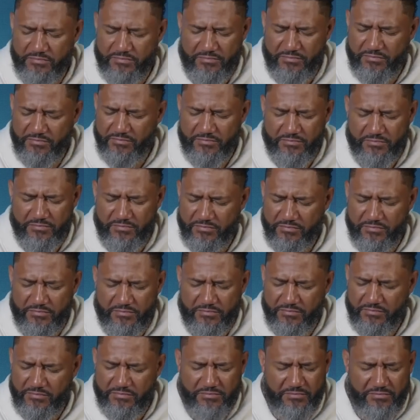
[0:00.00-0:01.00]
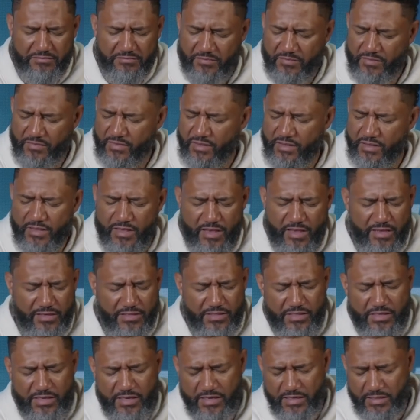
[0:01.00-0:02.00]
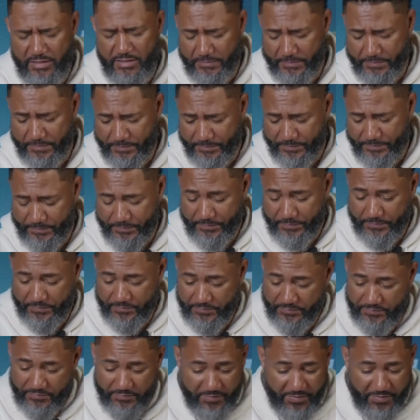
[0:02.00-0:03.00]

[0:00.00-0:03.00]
and disorders. And I thank you